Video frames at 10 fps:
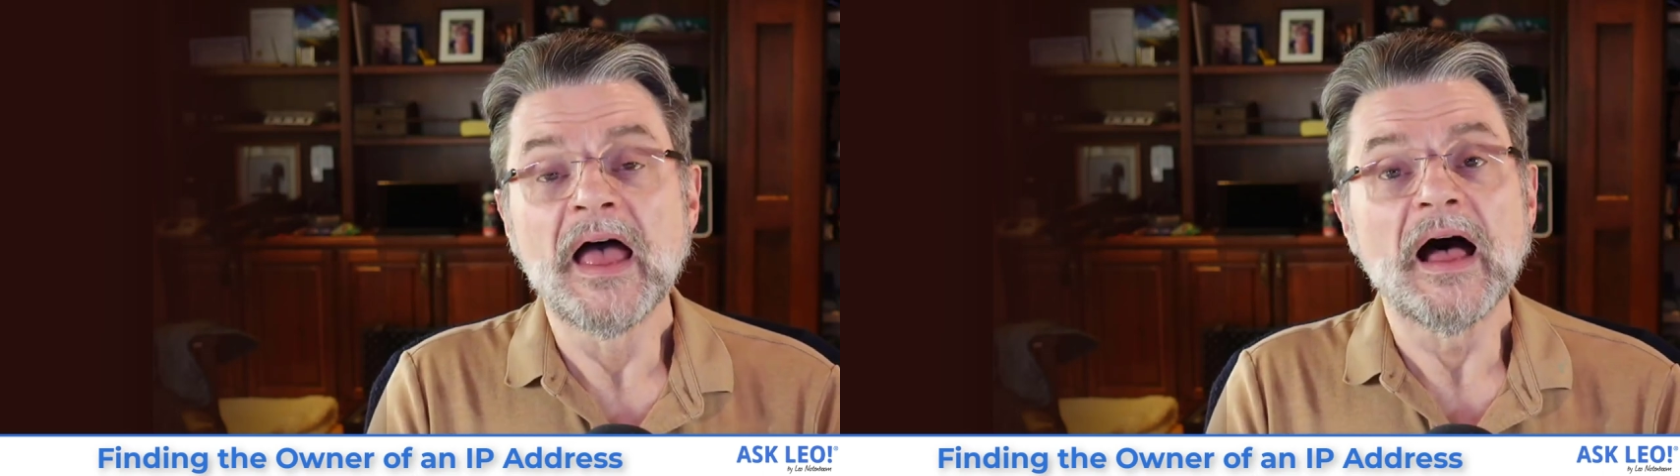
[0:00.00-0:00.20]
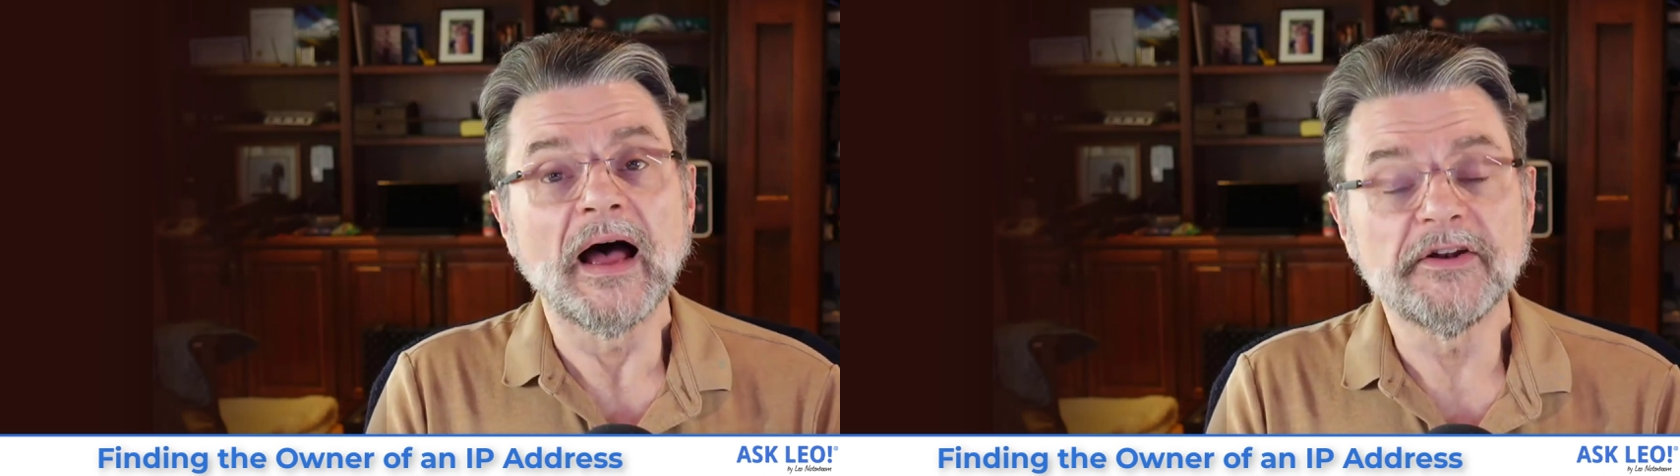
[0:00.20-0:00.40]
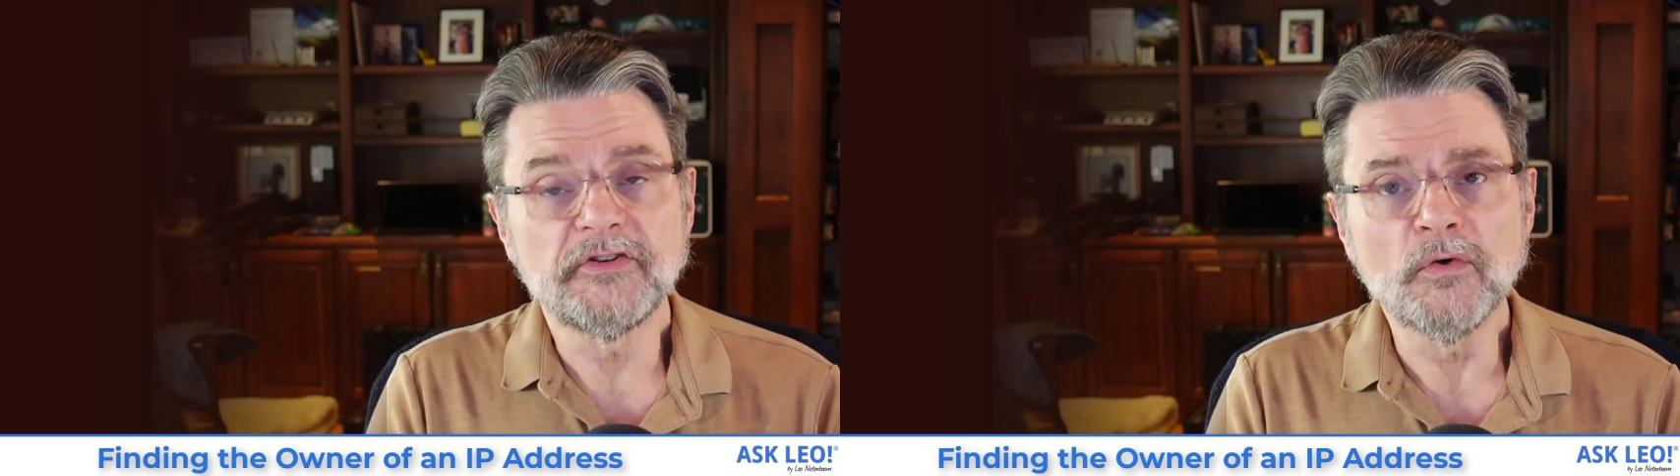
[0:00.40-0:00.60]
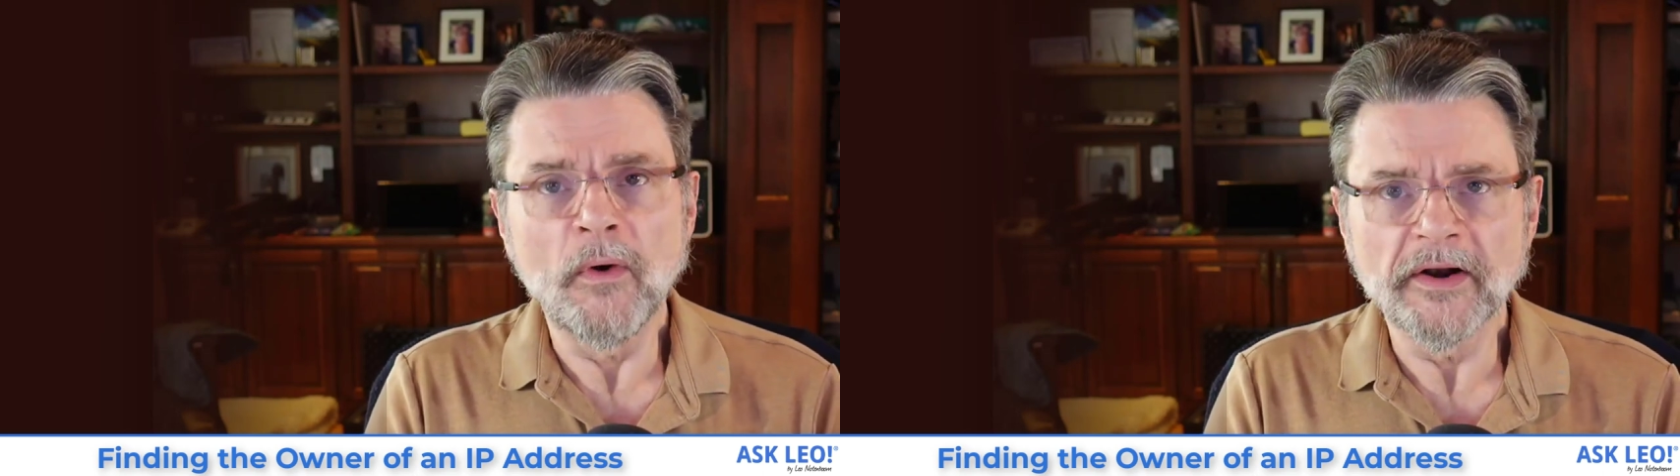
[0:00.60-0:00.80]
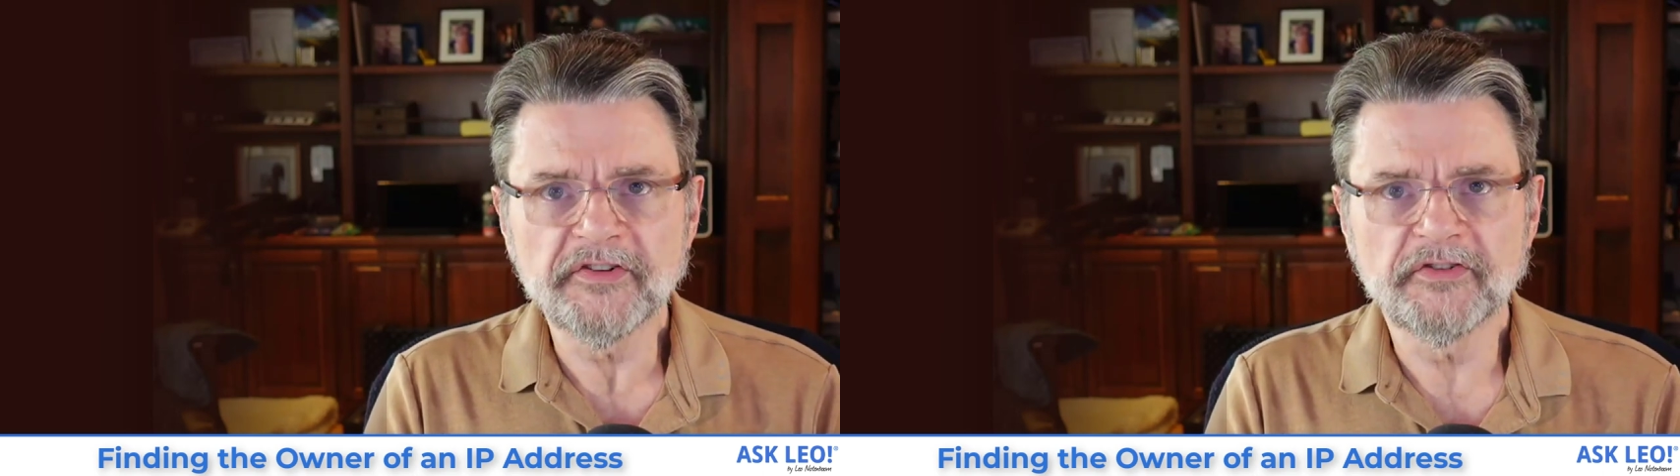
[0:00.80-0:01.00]
I do
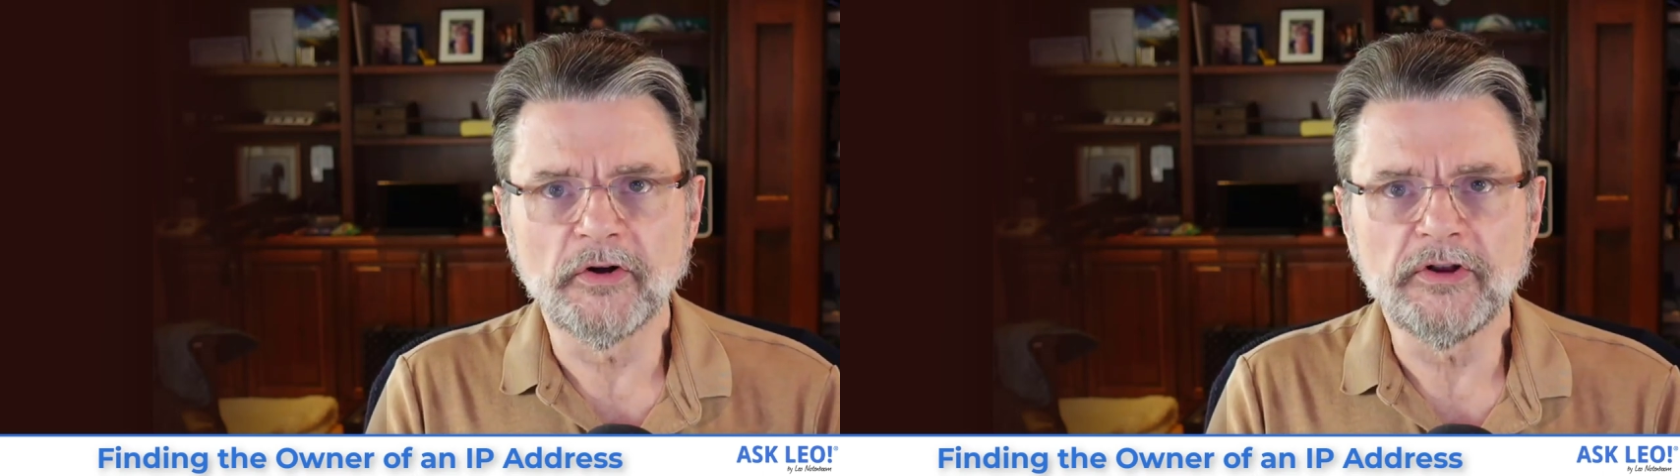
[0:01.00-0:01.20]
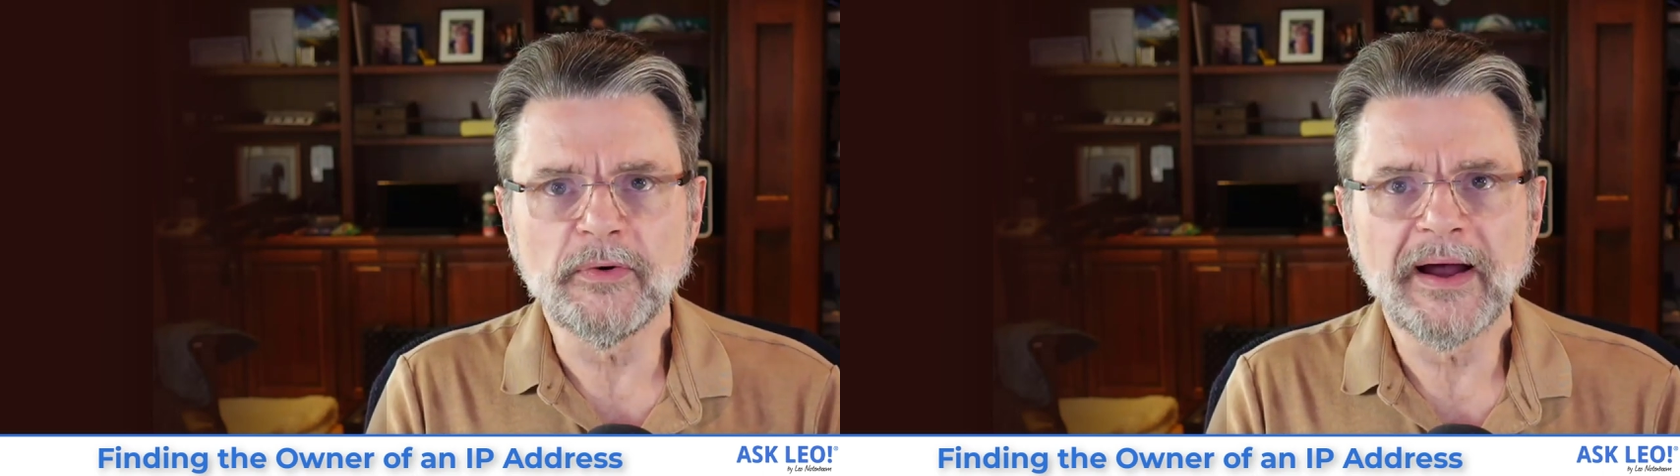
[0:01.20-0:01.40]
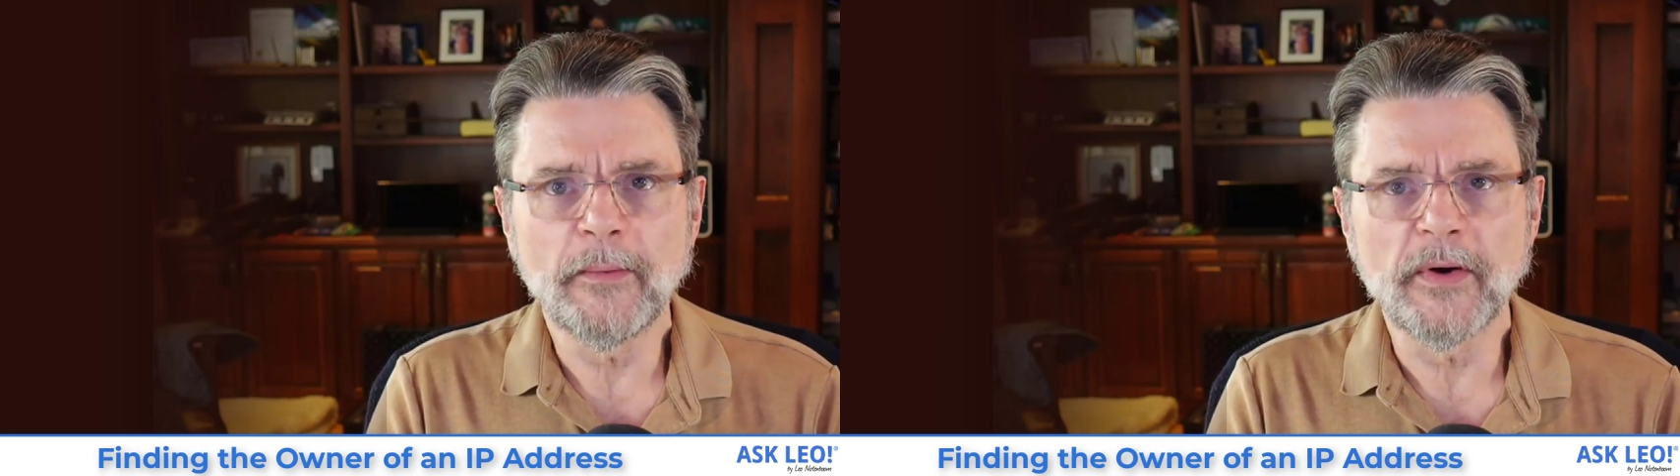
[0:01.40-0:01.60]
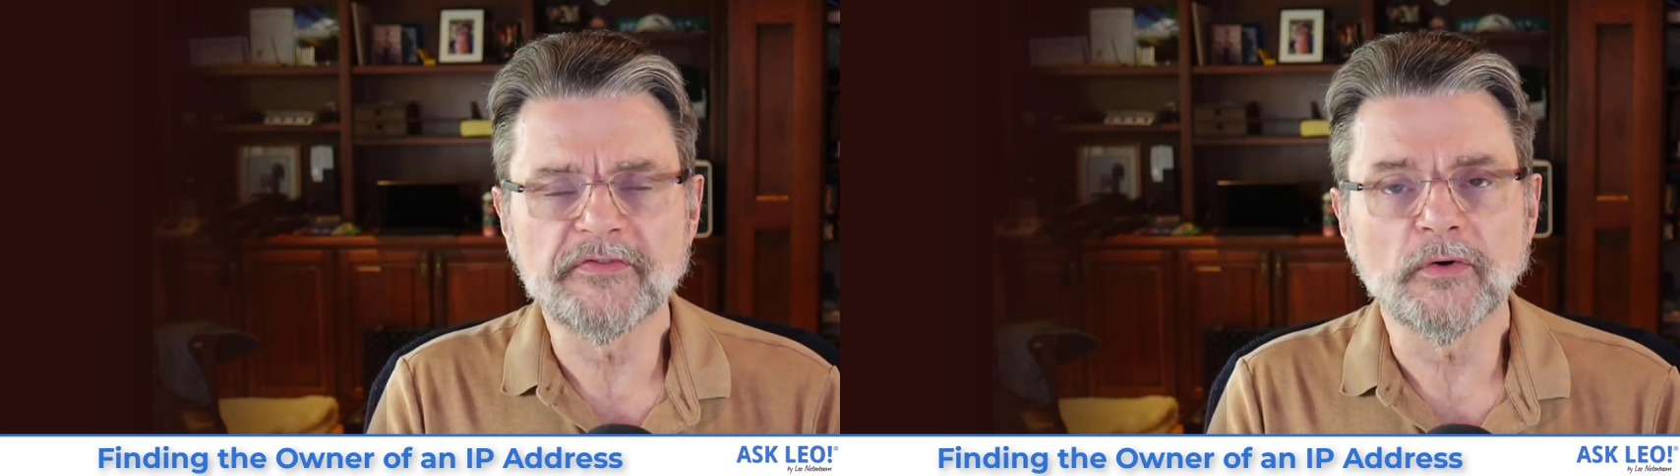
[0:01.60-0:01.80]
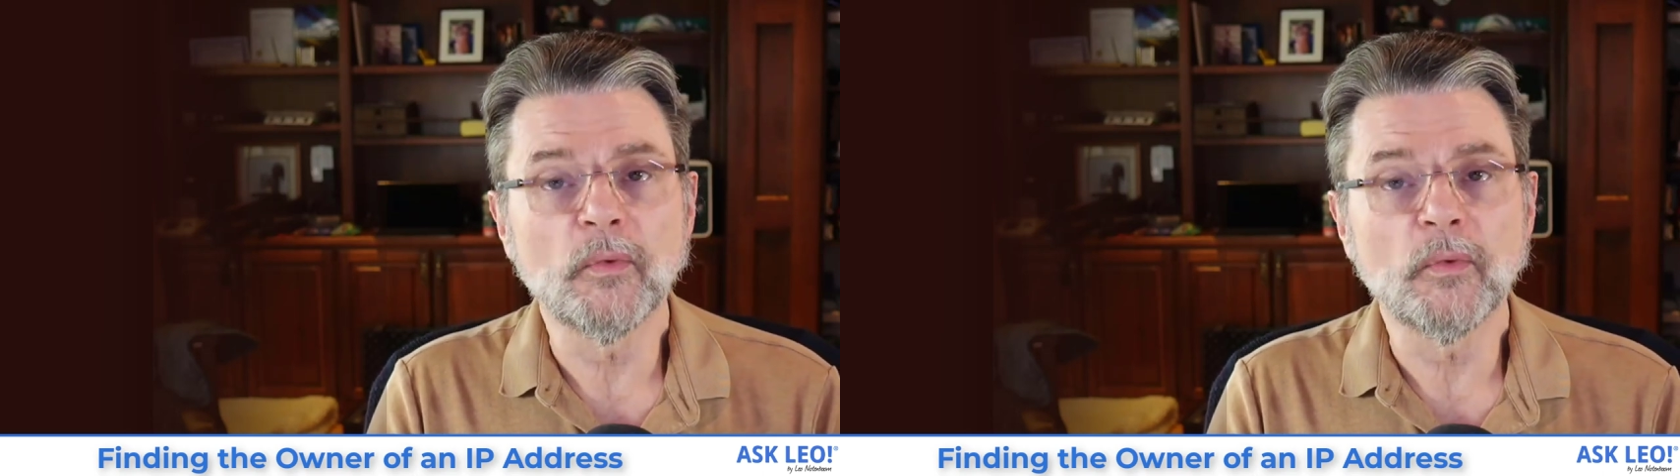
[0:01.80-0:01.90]
want to show you, however,